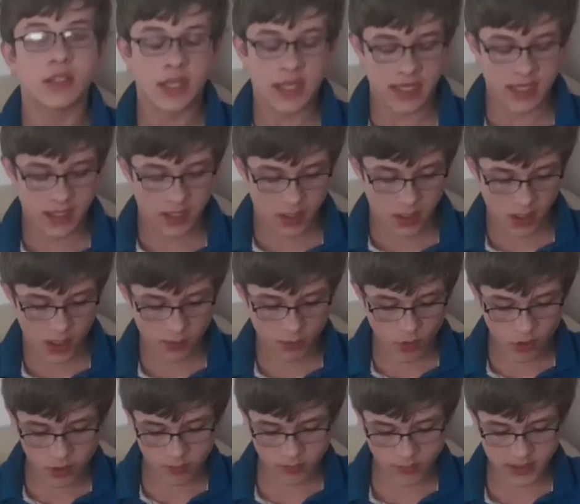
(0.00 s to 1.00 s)
that he can climb
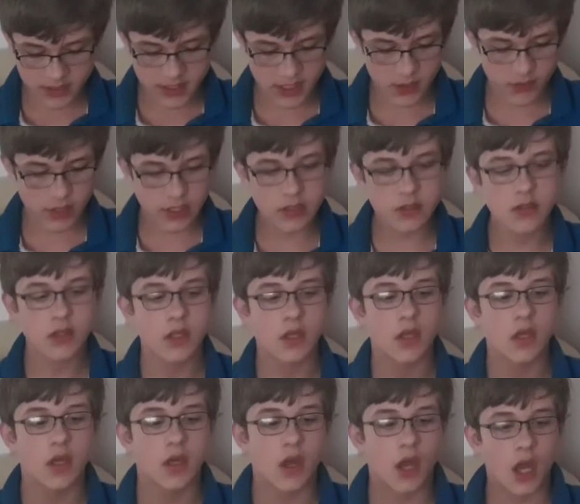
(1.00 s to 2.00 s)
on and material.
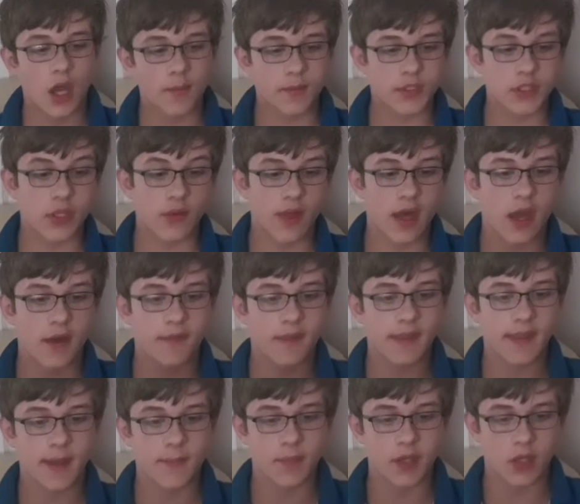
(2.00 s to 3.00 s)
So that, I think
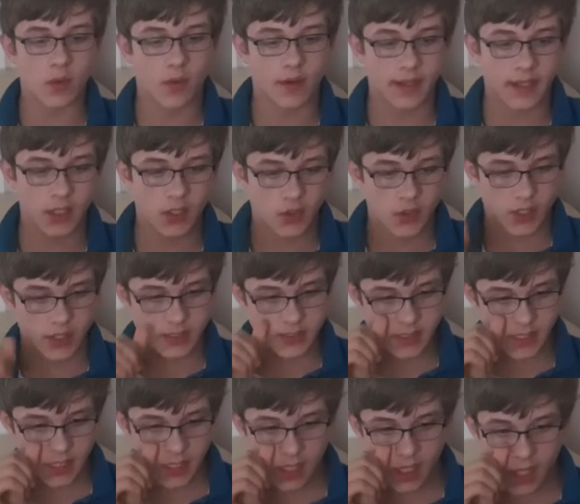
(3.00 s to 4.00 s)
that'd be quite
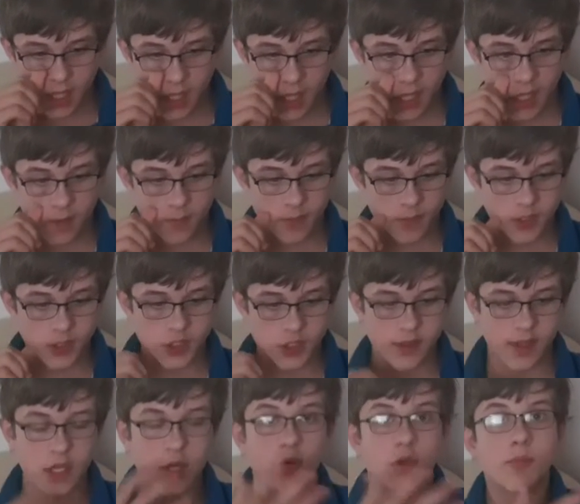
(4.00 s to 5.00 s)
interesting. So
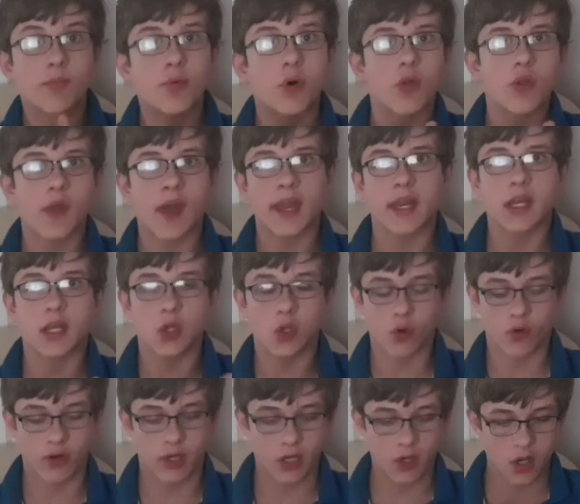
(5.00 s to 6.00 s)
then you could put that in
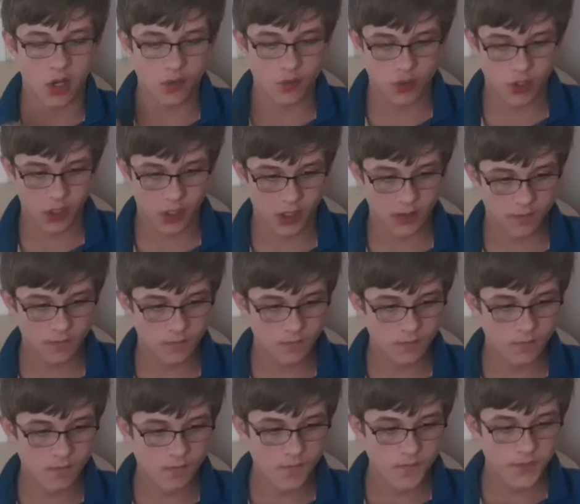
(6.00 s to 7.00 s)
your enclosure
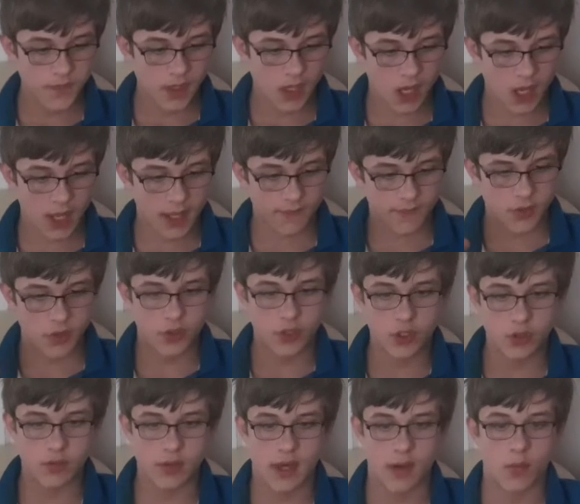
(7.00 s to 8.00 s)
if you
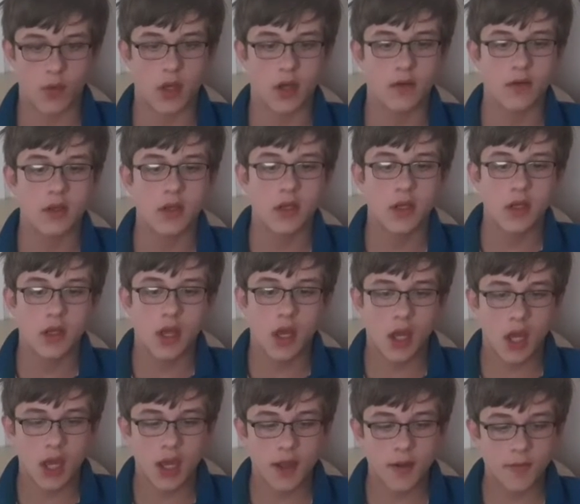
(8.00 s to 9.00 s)
do get one.
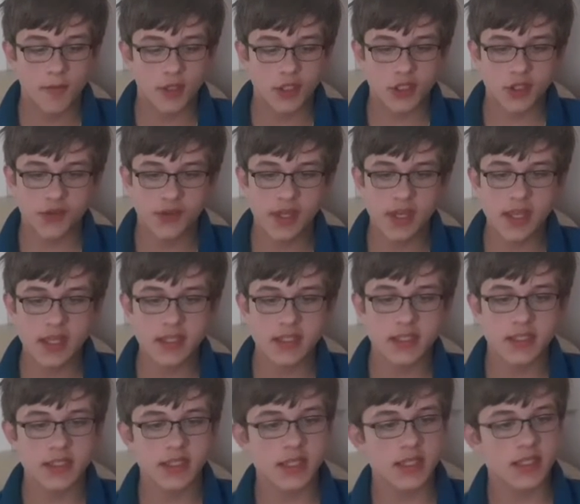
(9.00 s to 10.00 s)
So this